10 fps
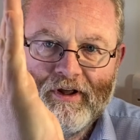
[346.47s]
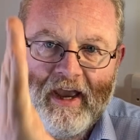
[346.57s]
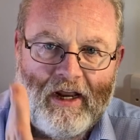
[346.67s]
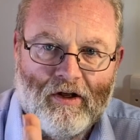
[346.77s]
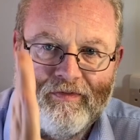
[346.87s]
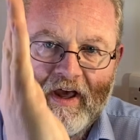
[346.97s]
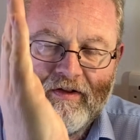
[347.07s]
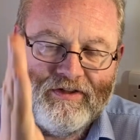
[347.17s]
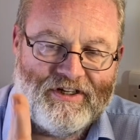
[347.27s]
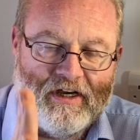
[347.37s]
gain of
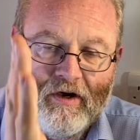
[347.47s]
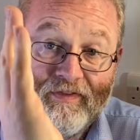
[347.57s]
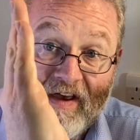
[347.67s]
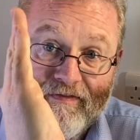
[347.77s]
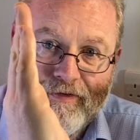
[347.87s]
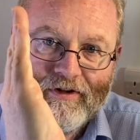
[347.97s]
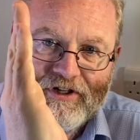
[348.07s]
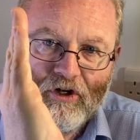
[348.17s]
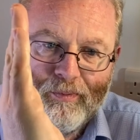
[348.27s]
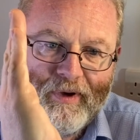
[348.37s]
that
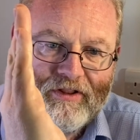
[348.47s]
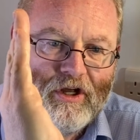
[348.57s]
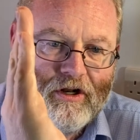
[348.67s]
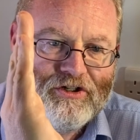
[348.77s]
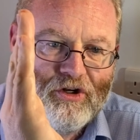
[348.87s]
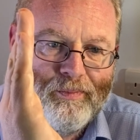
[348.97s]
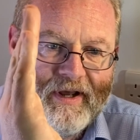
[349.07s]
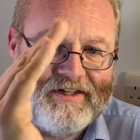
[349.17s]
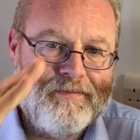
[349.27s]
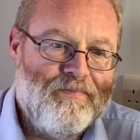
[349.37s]
vertical bit, the initial
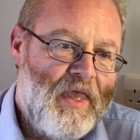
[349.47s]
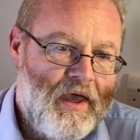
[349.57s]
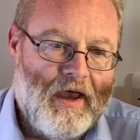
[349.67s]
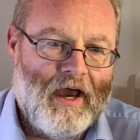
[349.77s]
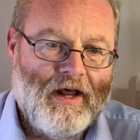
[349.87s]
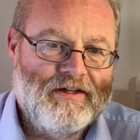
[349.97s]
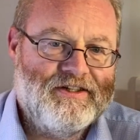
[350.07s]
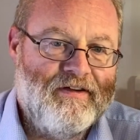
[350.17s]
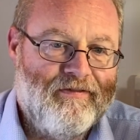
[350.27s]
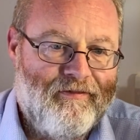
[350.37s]
bit. And
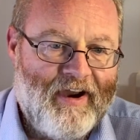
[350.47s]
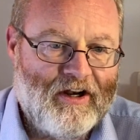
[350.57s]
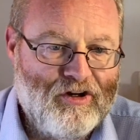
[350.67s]
in fact,